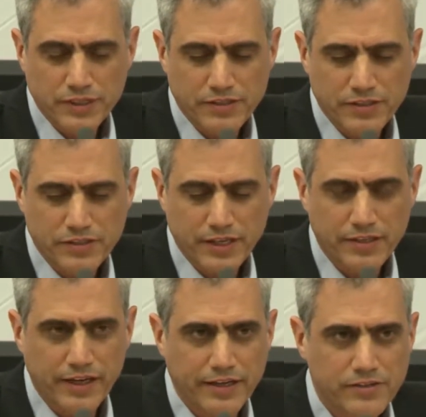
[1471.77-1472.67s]
As I
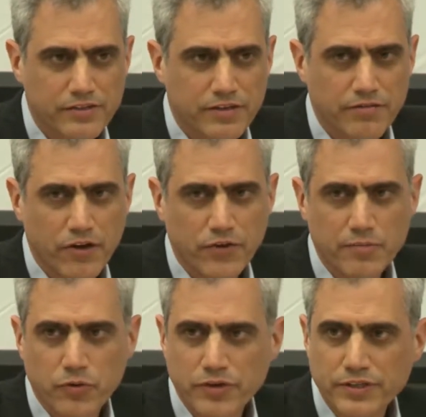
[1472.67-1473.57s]
said, it's a very
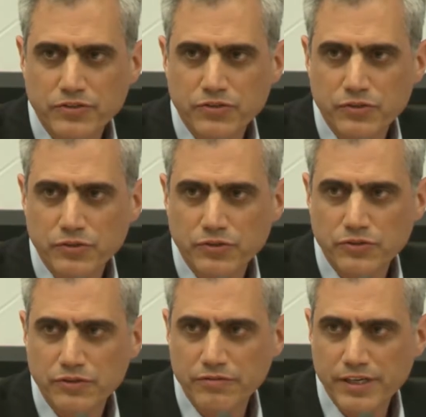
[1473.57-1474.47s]
important tool
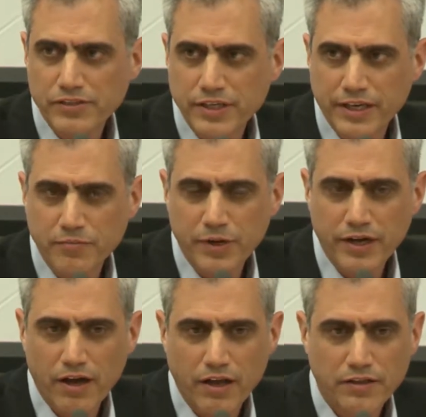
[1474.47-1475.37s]
to investigate
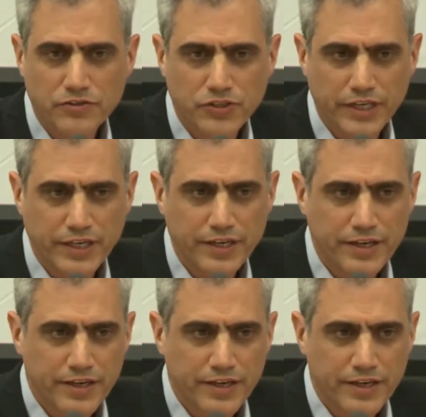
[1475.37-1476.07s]
biology.